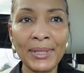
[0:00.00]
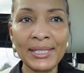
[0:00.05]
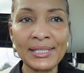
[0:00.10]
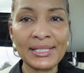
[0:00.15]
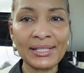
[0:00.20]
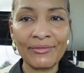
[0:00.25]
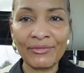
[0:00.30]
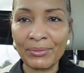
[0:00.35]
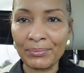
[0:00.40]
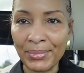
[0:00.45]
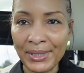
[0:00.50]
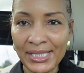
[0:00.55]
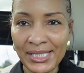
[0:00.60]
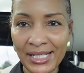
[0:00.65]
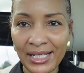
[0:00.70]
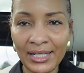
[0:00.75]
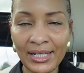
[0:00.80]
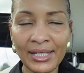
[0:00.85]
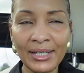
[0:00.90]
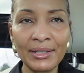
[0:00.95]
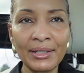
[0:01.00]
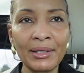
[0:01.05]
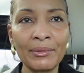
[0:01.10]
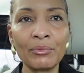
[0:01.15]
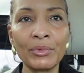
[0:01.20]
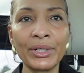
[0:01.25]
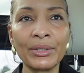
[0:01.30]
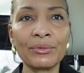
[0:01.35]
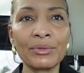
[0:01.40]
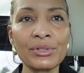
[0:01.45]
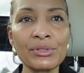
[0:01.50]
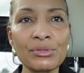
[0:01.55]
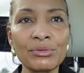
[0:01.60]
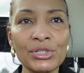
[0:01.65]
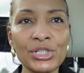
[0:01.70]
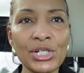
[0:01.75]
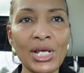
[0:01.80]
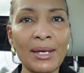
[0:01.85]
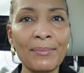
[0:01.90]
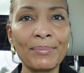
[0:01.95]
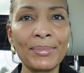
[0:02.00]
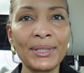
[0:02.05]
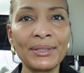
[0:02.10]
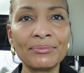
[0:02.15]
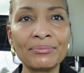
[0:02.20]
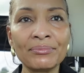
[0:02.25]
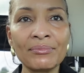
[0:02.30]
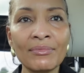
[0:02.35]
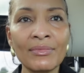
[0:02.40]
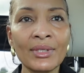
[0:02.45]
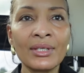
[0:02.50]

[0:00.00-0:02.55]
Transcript: pizza from Pizza Hut and went grocery shopping.